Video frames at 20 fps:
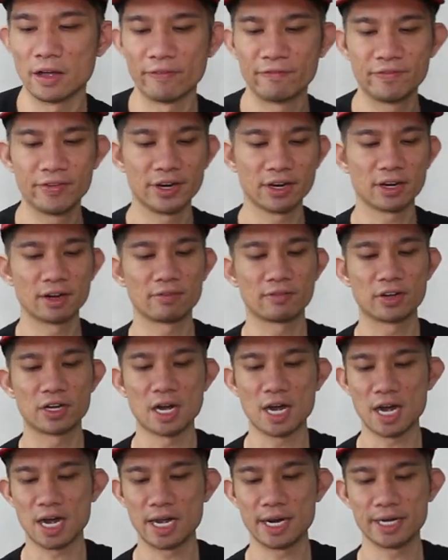Fear of
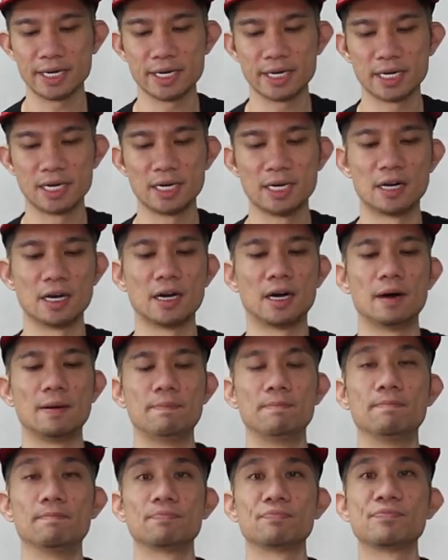God
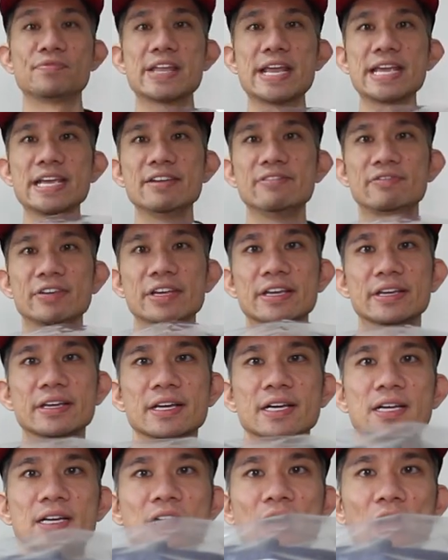
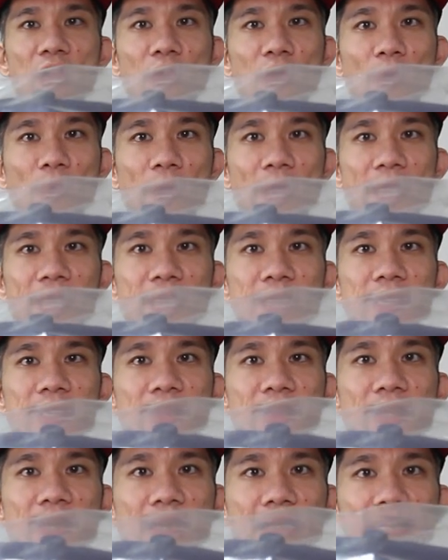navy colorway
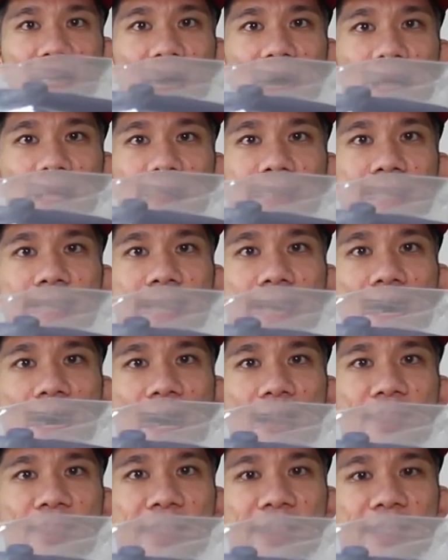that I got.
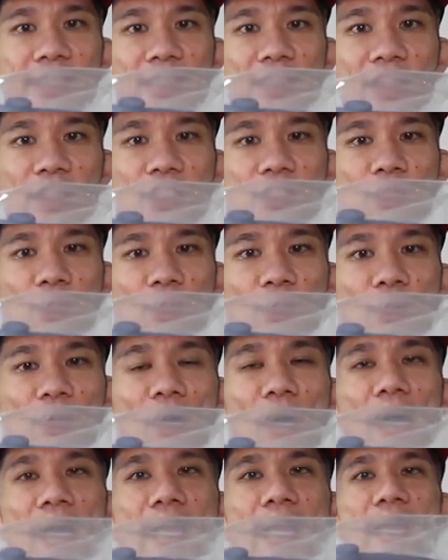I think it looks
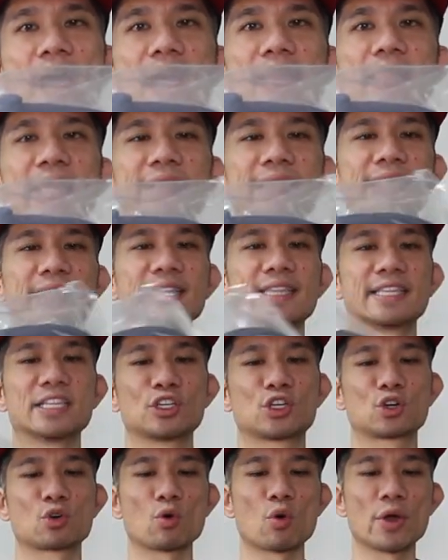cool. I like that
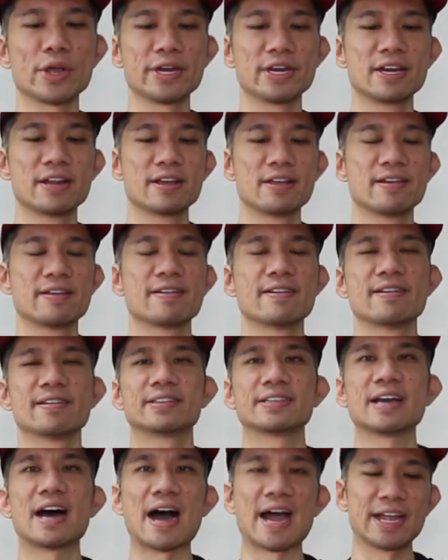Detroit
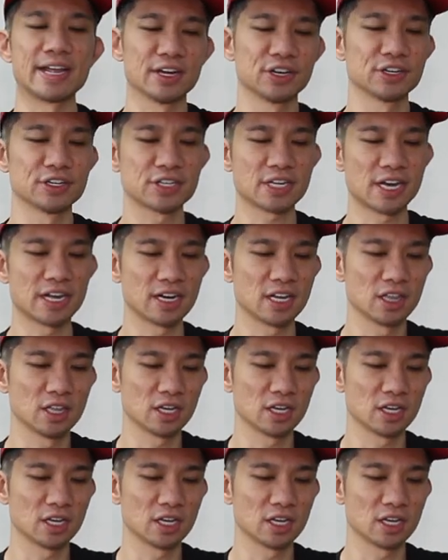Tigers kind of